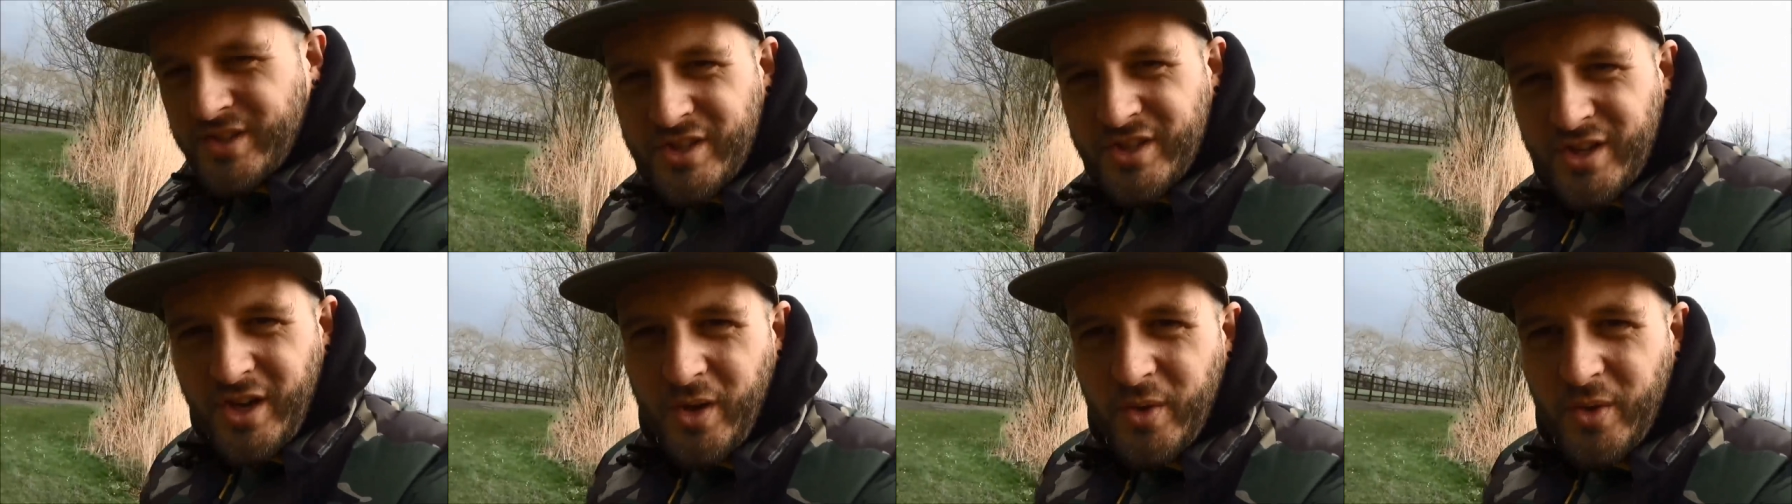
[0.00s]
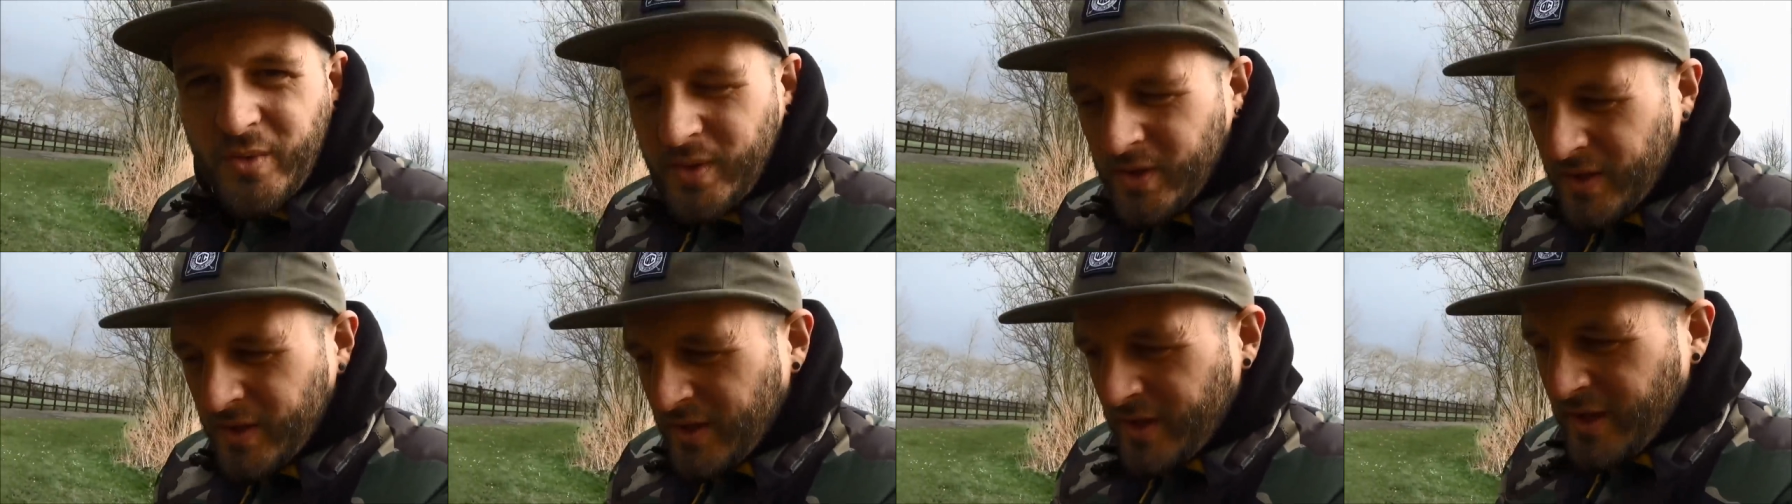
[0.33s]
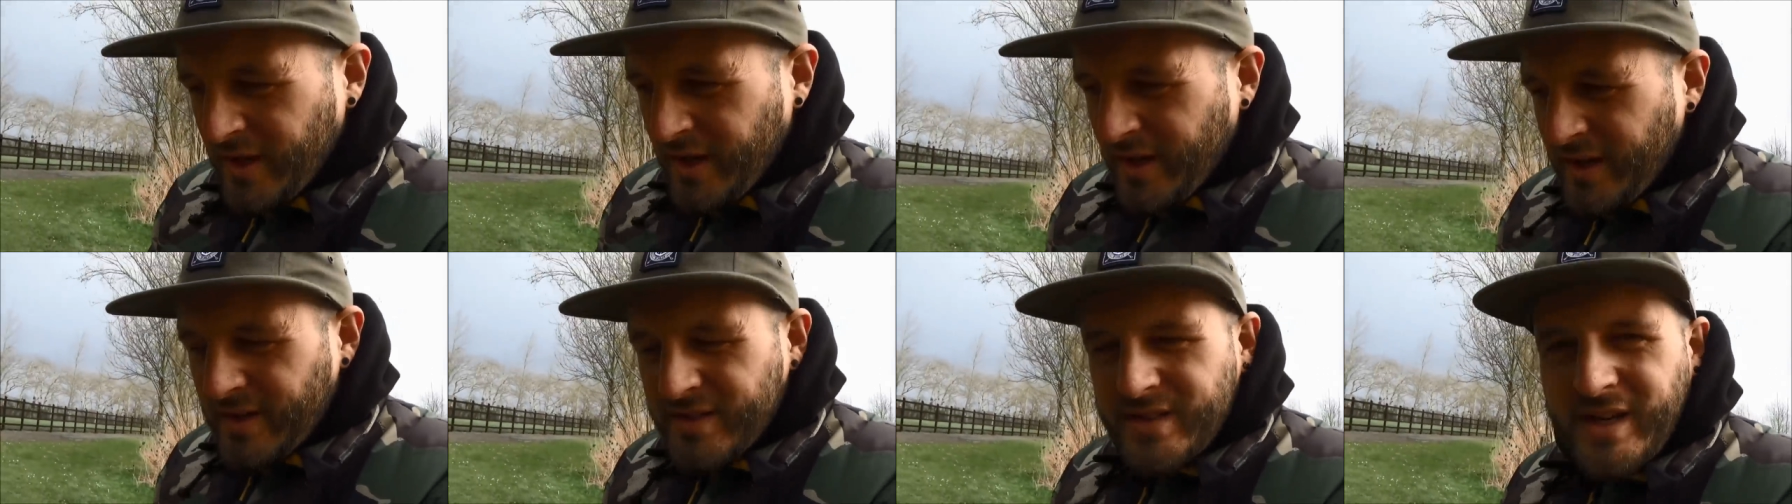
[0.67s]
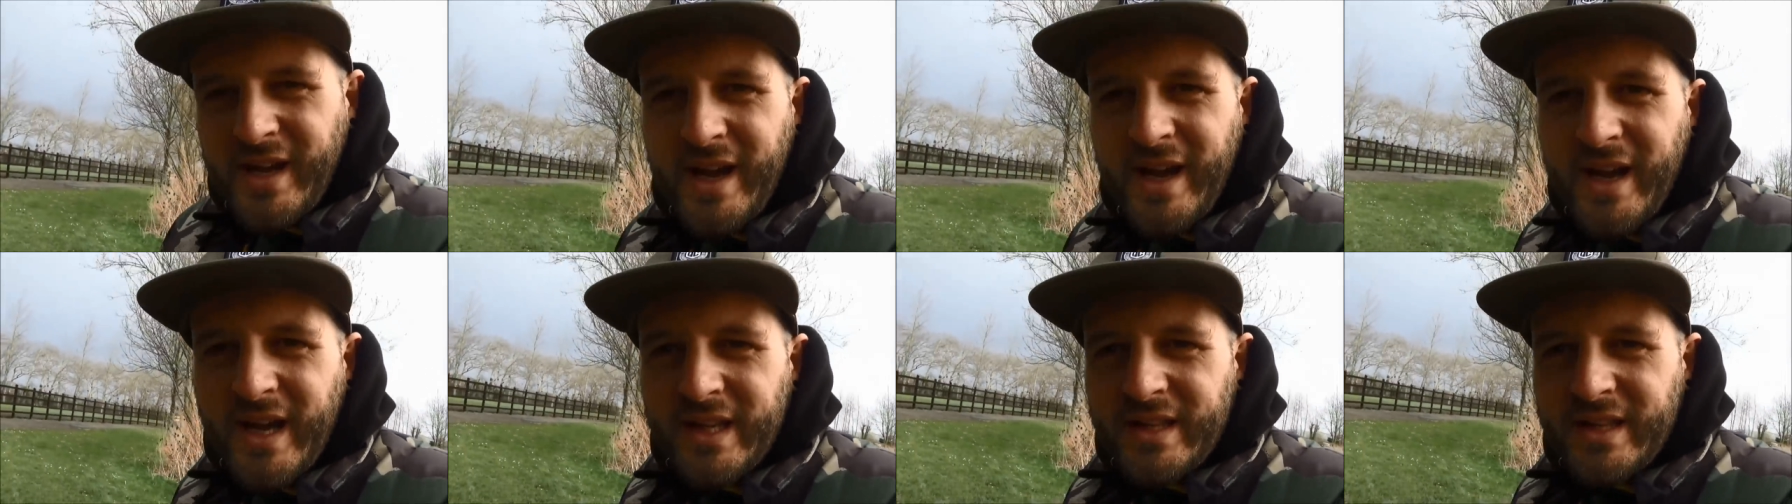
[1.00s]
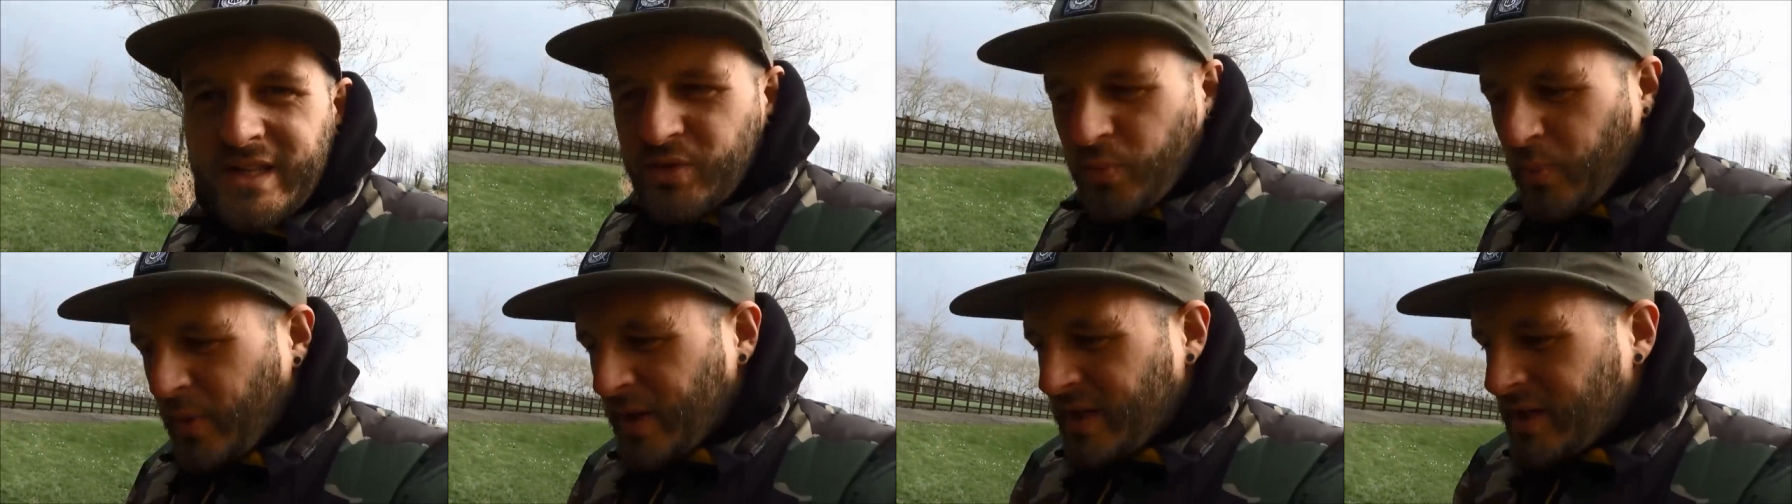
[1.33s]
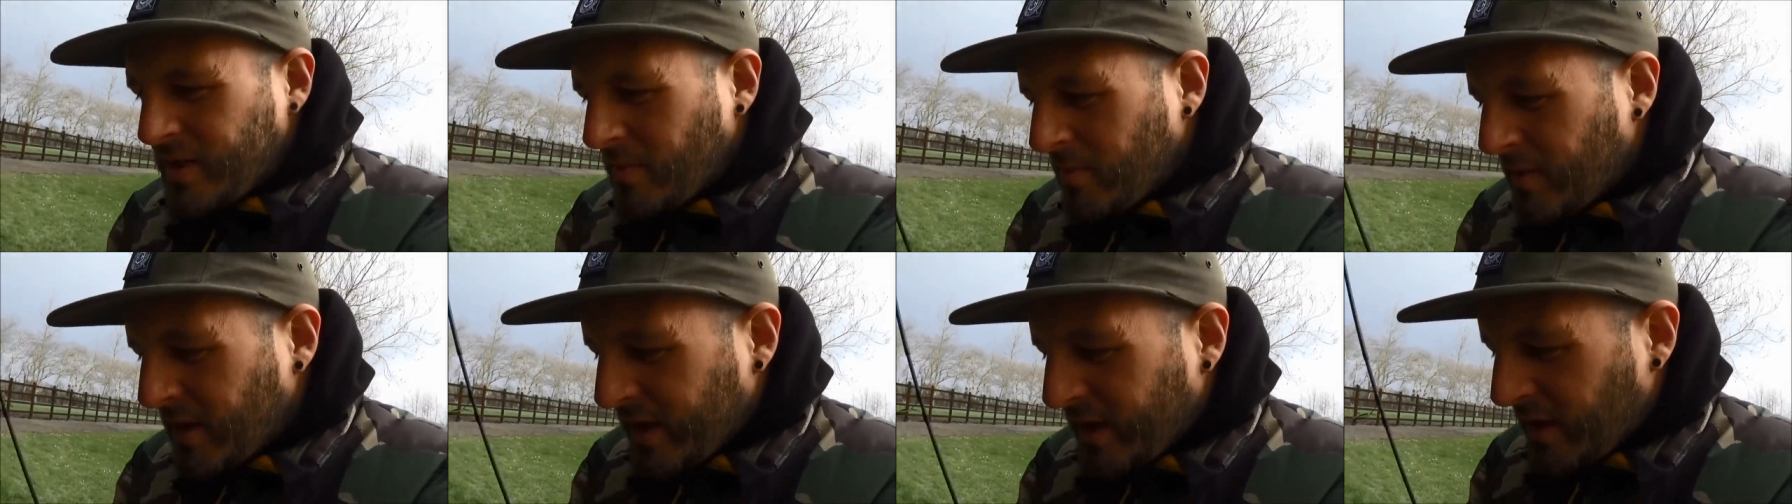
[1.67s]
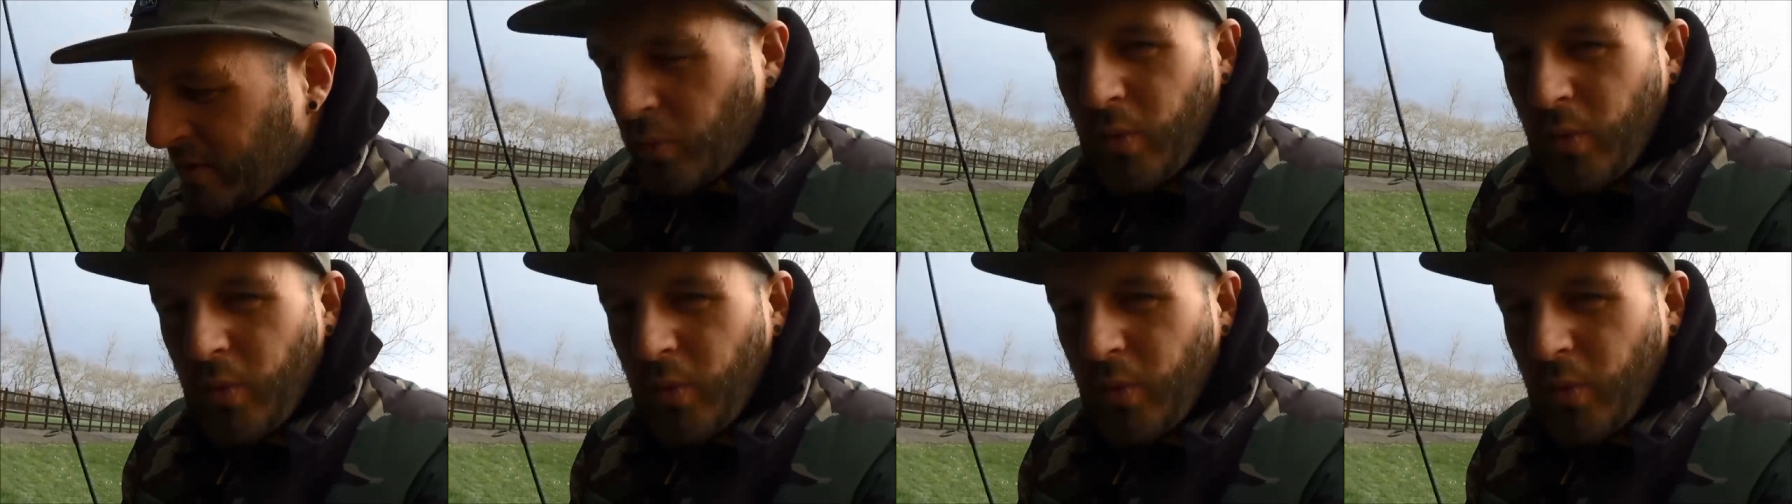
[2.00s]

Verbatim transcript: So let's get out of this wind a minute.